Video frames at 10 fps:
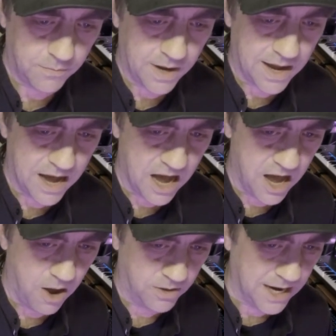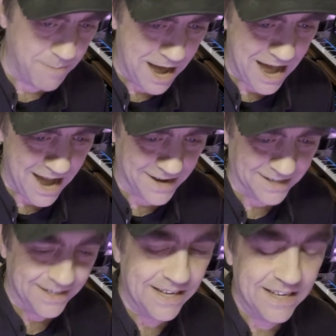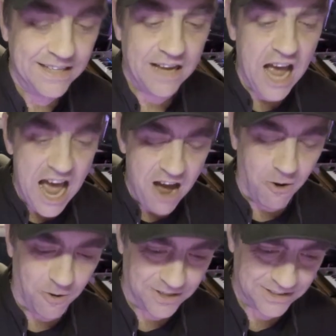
Oh, come on! Oh!